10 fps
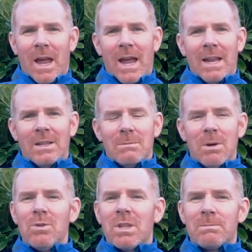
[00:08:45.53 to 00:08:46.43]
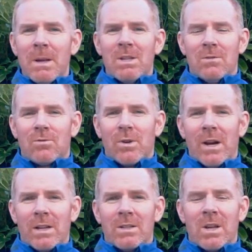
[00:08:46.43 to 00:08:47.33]
and the most expensive
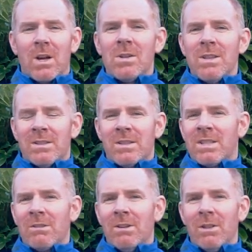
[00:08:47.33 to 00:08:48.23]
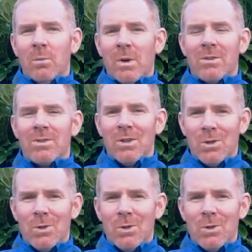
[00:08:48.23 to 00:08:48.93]
trainers aren't necessarily the ones that